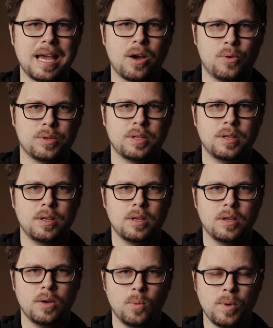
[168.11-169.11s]
out
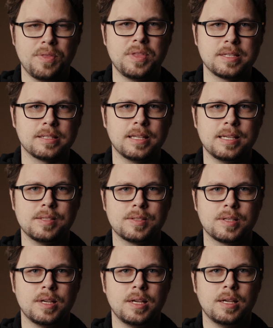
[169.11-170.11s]
with this lens.